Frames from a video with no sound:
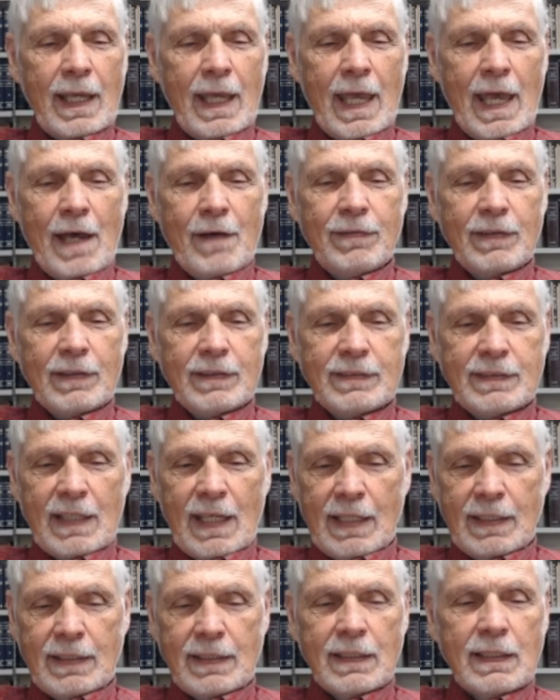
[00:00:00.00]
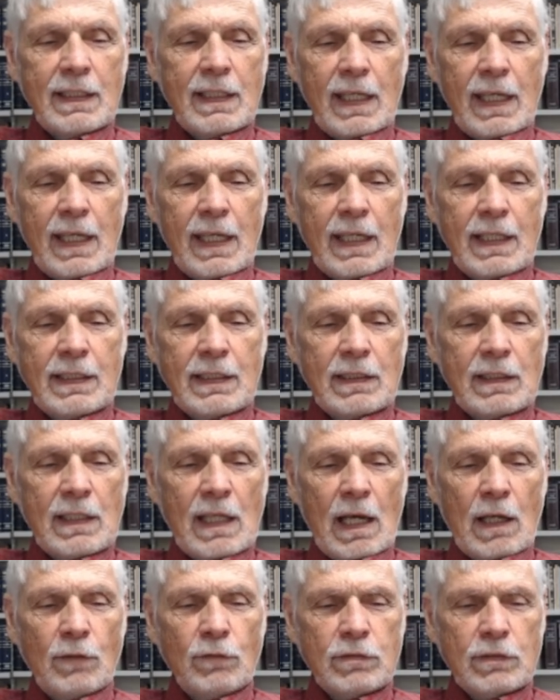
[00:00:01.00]
Ephaxad. And
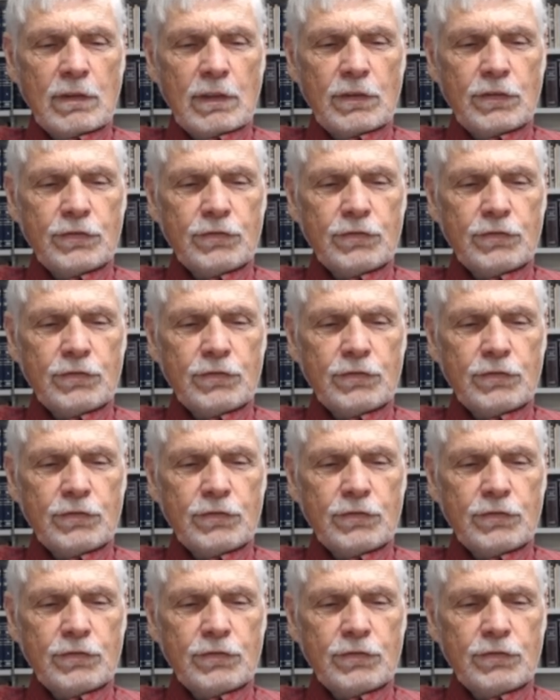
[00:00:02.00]
I'm going